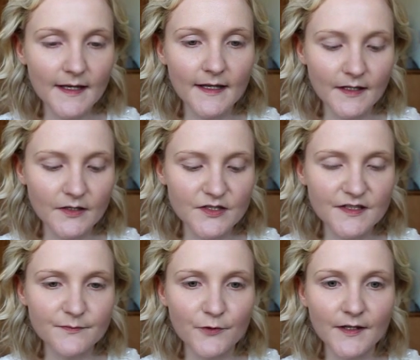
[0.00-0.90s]
And then
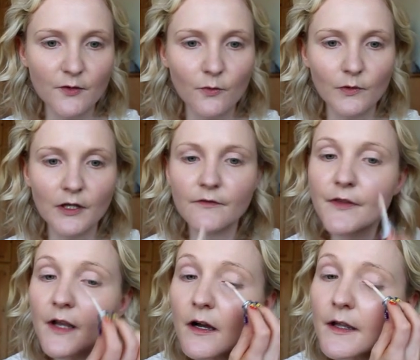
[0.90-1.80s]
just spread it all over
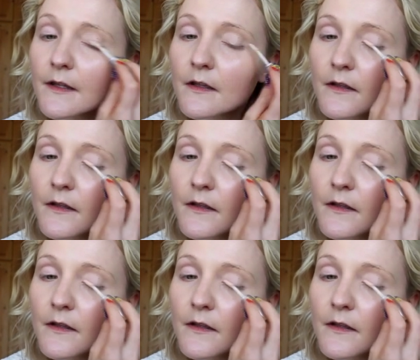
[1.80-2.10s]
the eye.